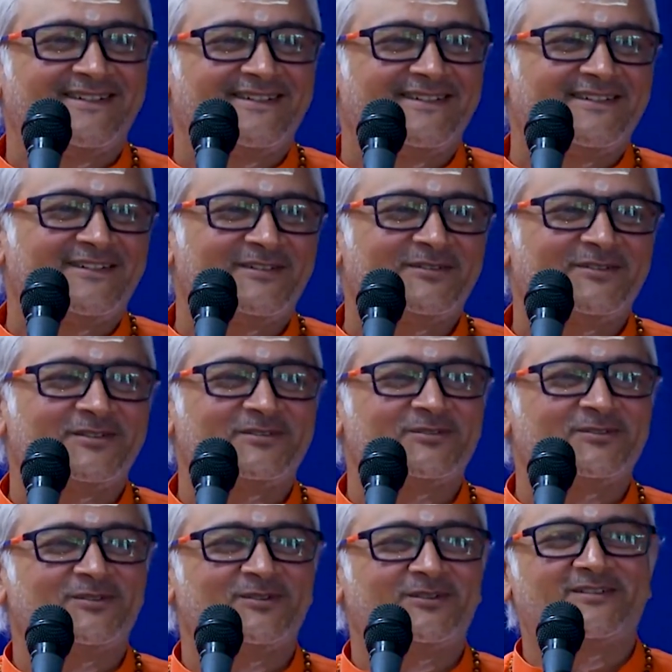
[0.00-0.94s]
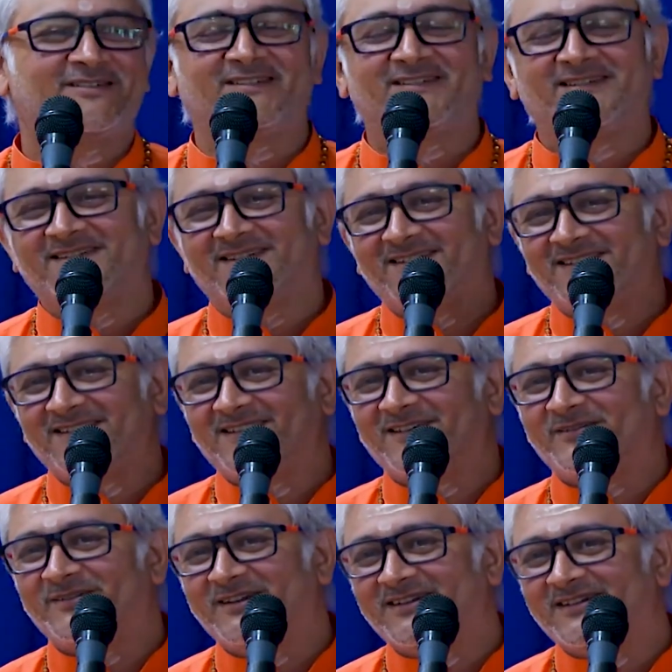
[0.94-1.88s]
He was so
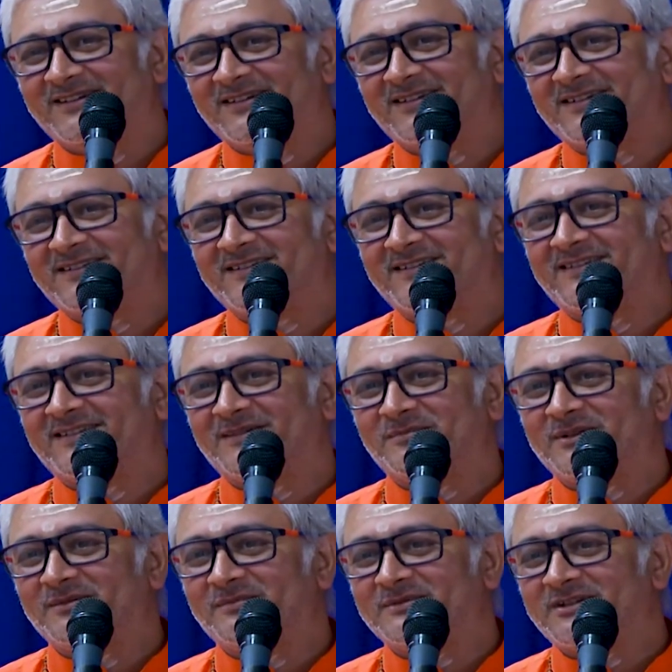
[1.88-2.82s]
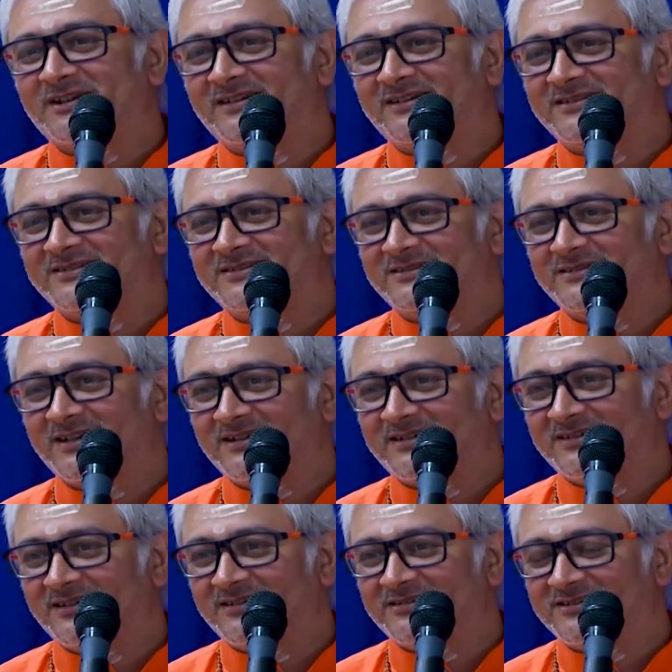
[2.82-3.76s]
loving. And Brahmacharya ji,
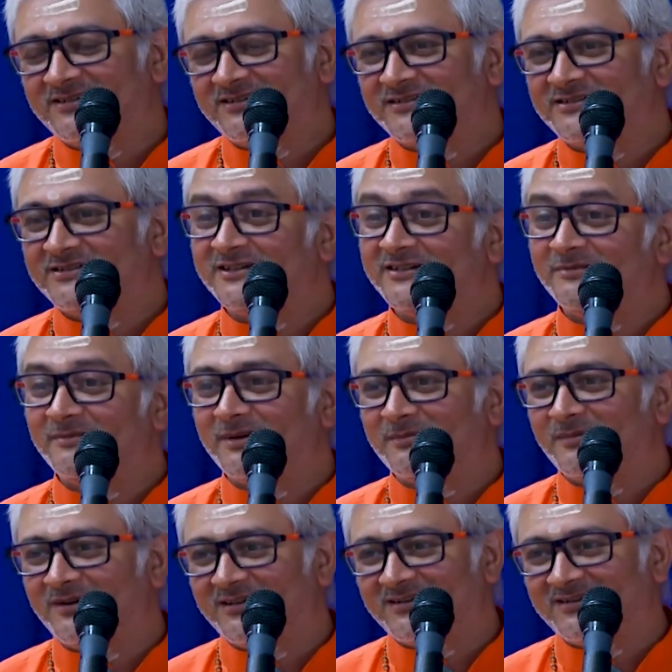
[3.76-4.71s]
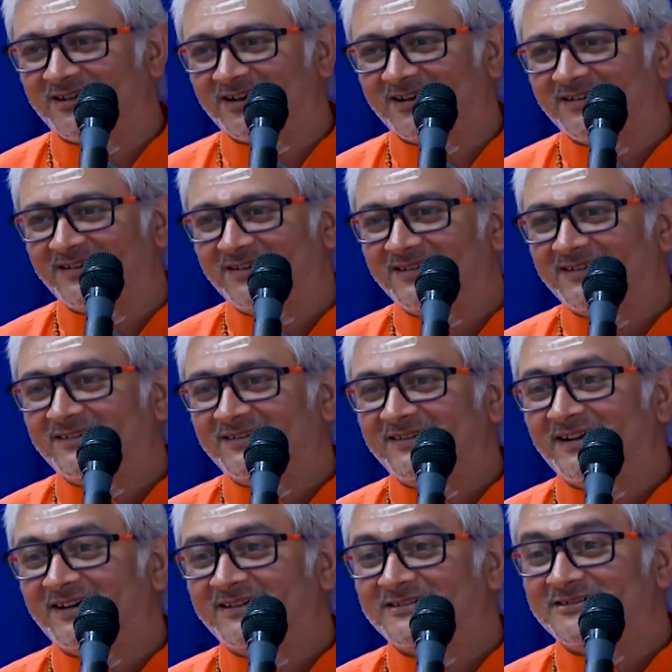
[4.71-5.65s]
that Darshini, she remembers that
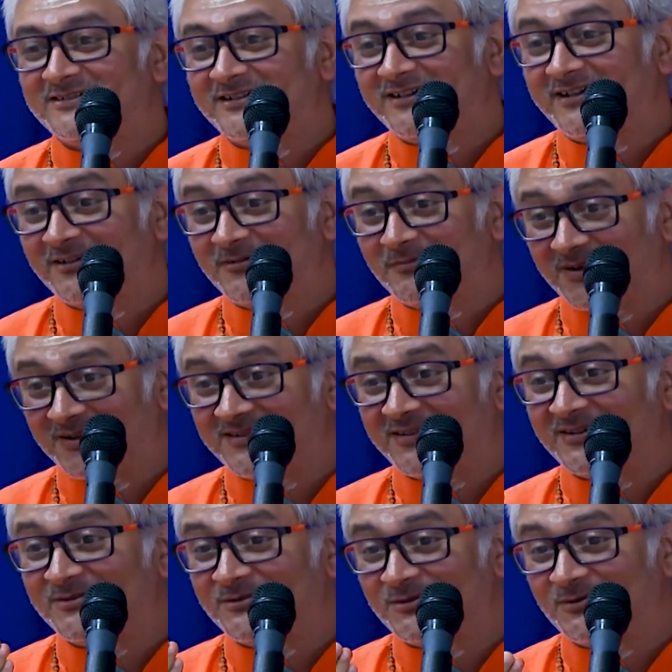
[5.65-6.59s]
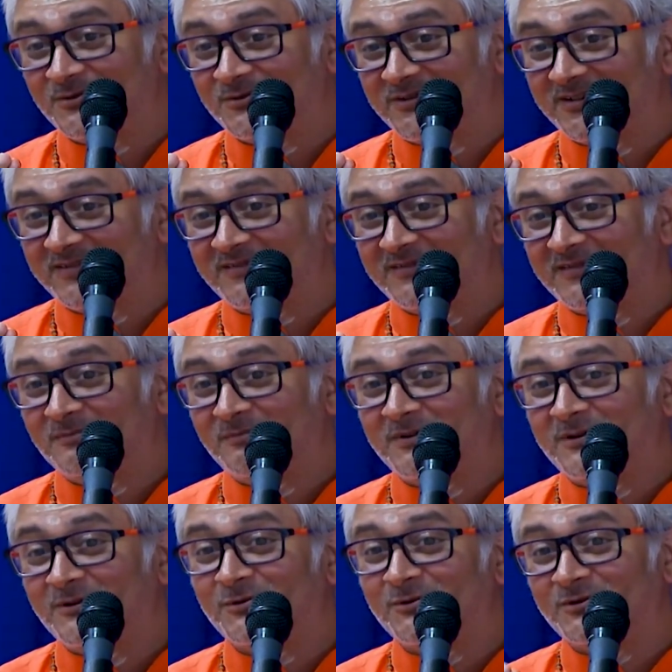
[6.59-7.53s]
she gave butter to Gurudev.
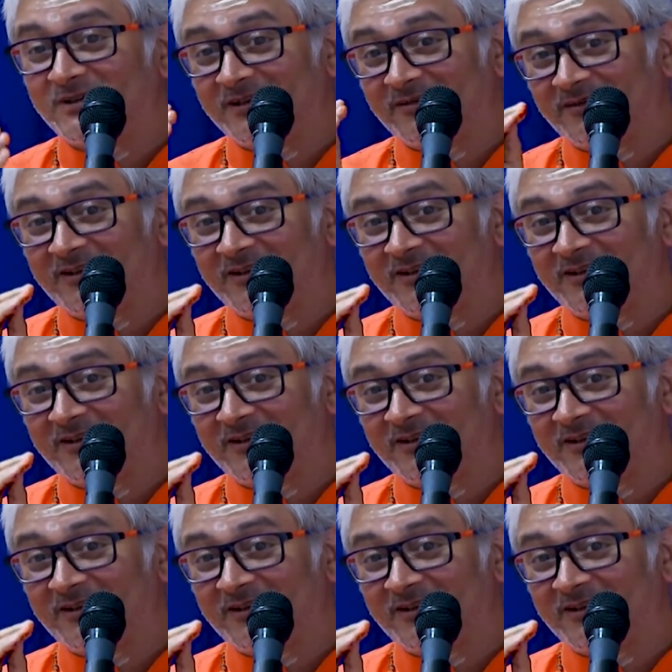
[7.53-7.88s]
Gurudev